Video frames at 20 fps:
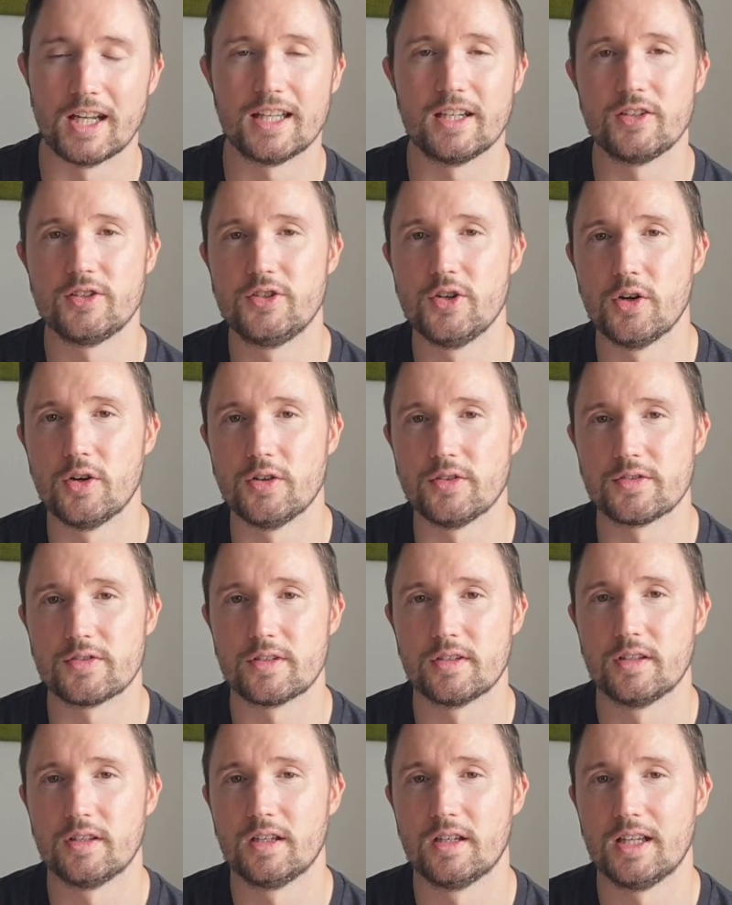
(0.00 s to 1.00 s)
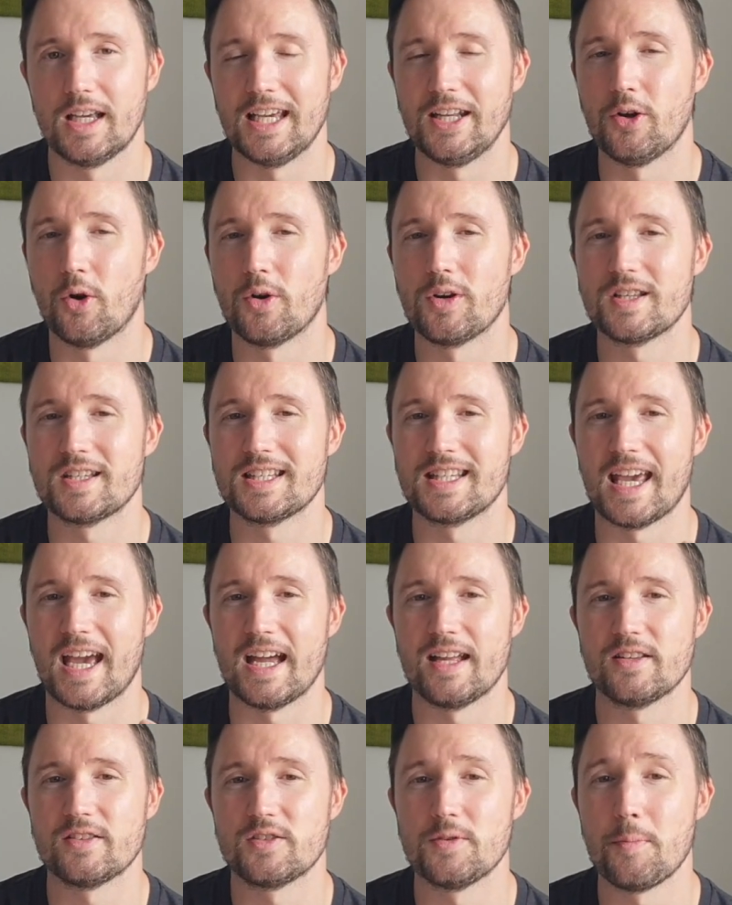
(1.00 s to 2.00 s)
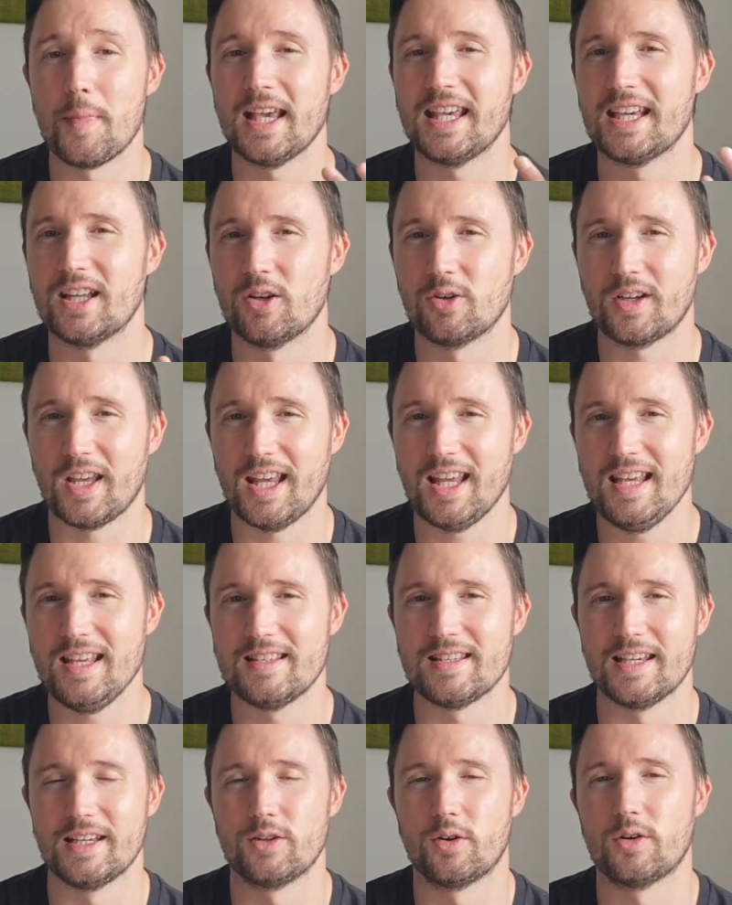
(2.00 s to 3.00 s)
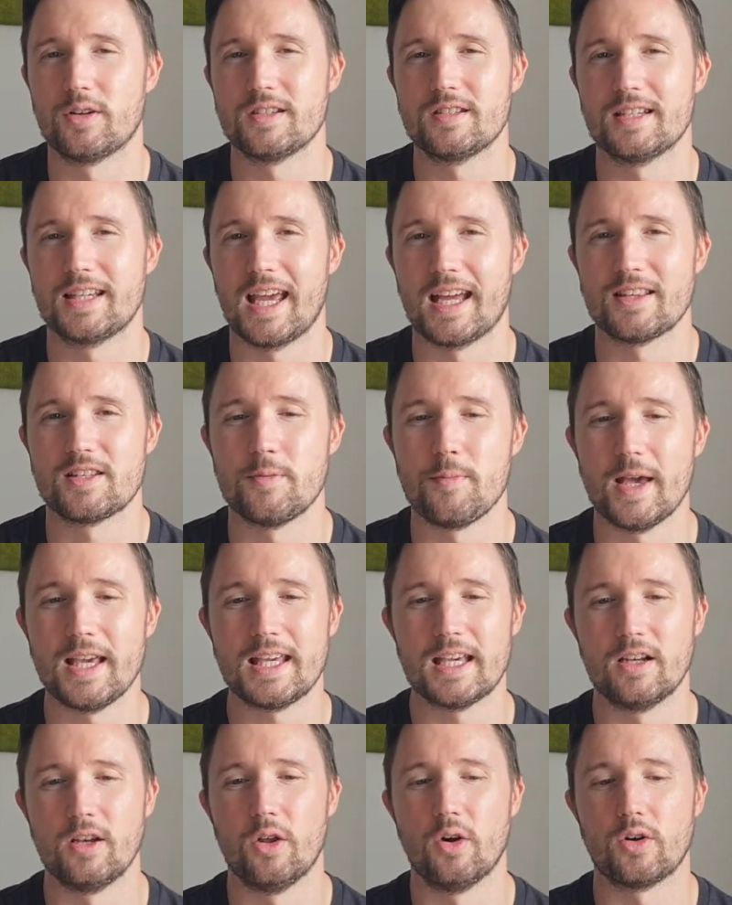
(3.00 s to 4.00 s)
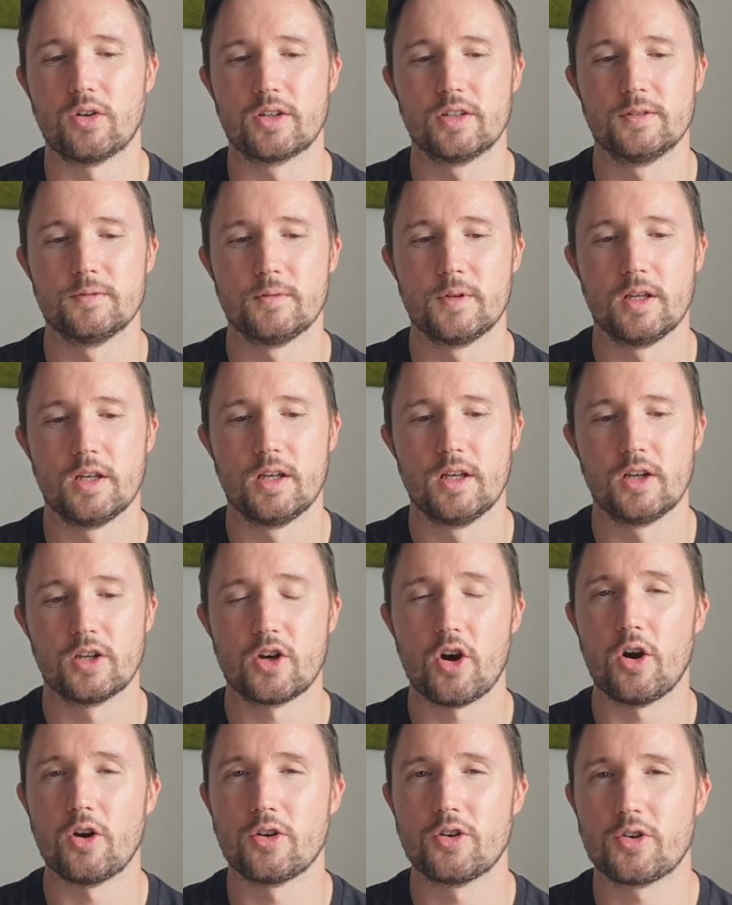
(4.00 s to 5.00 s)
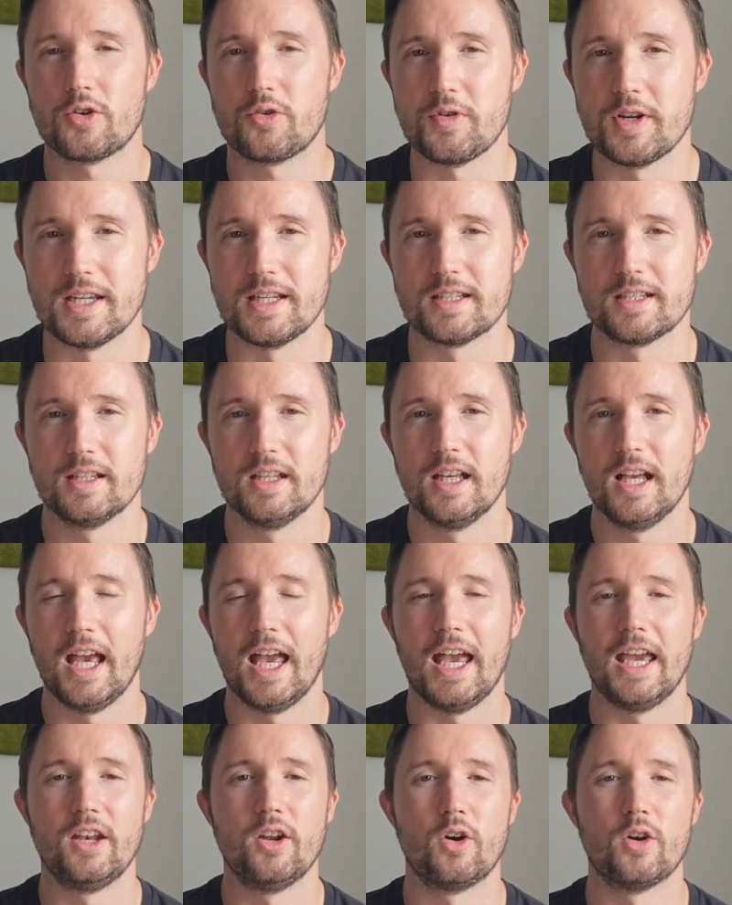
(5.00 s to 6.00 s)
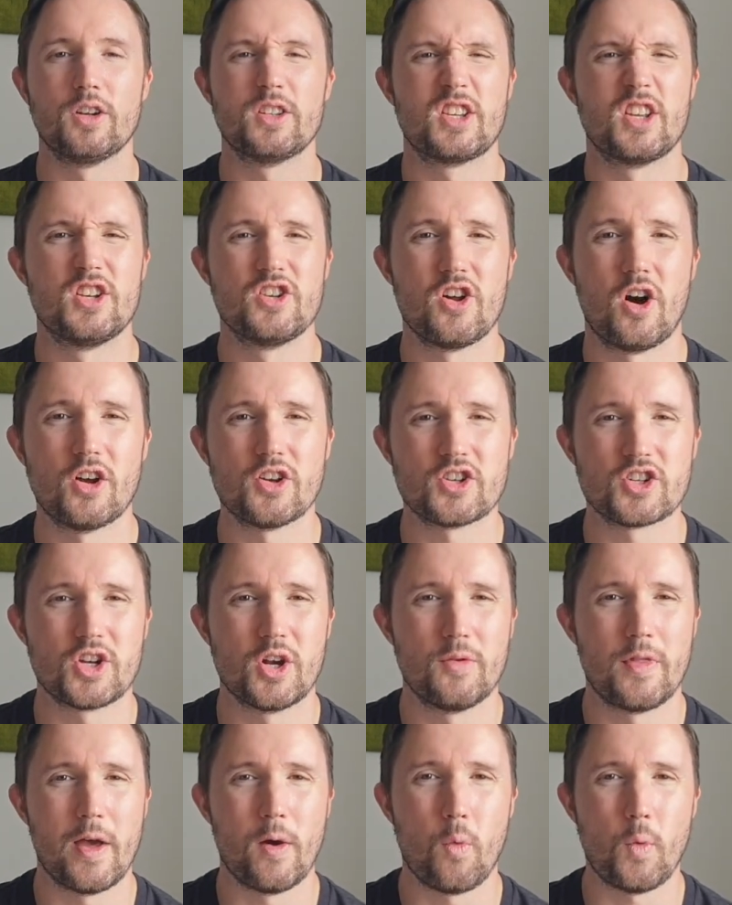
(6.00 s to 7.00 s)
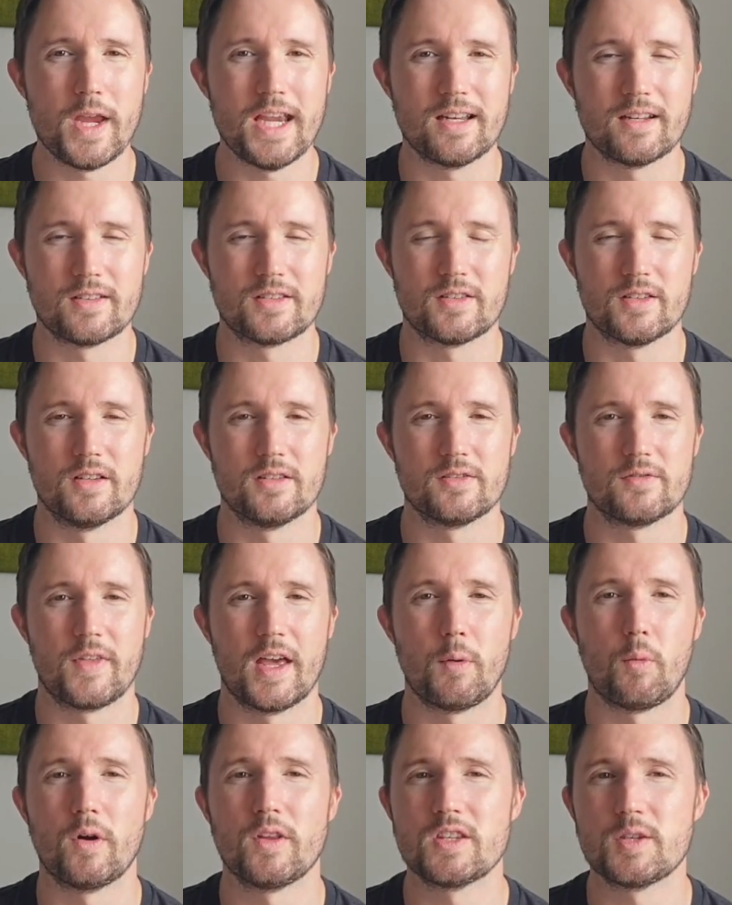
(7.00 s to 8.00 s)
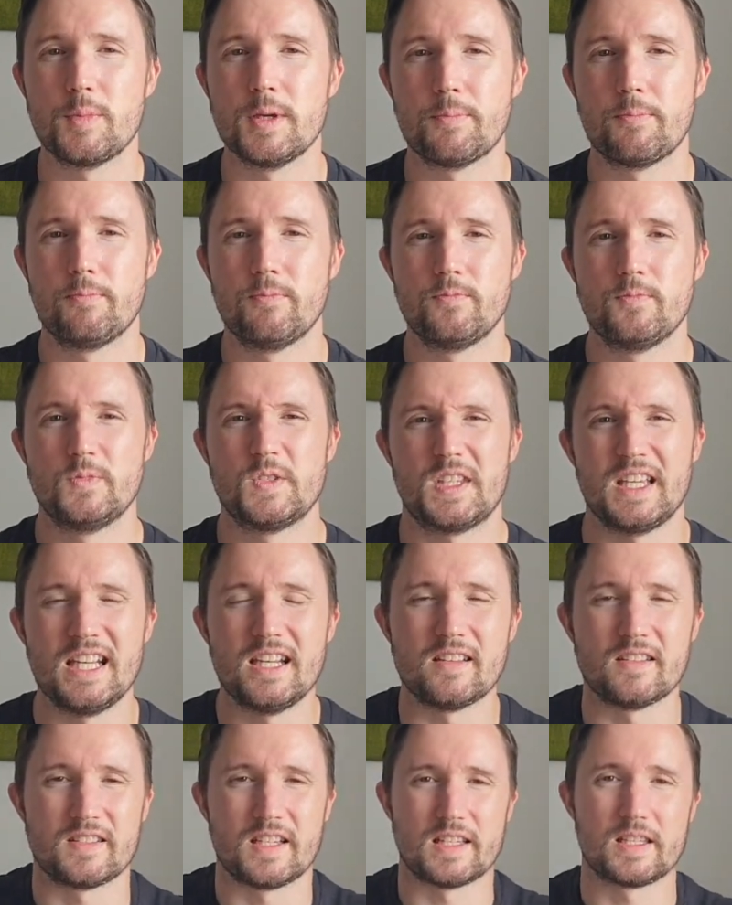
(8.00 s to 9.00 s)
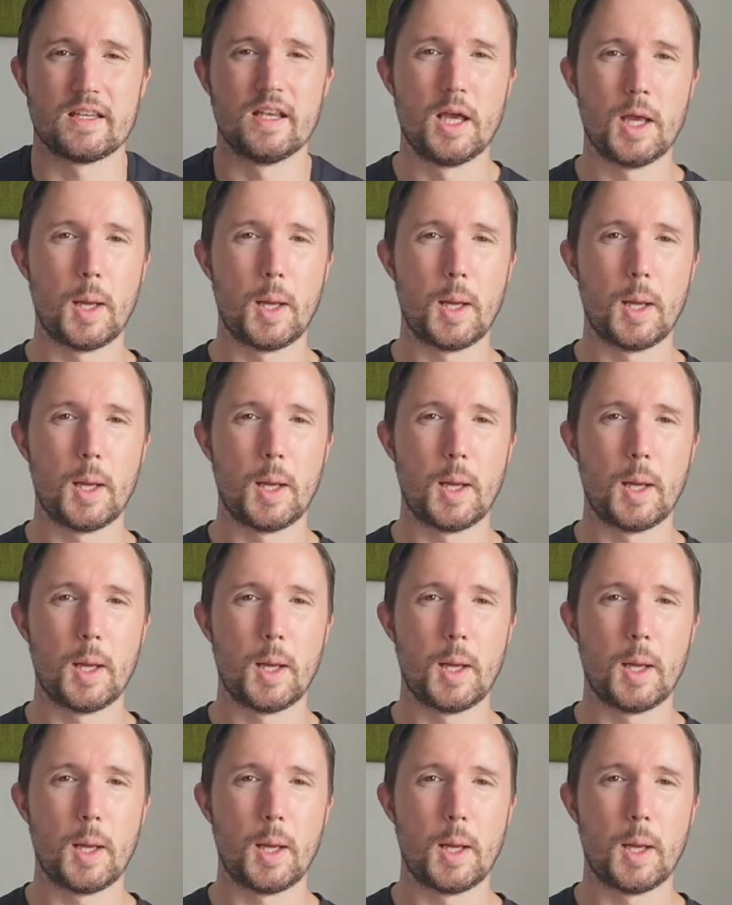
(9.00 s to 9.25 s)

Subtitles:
it does in order to get to make it look easy, in order to get to make it look concrete, in order to not show their weaknesses. They want to be seen as this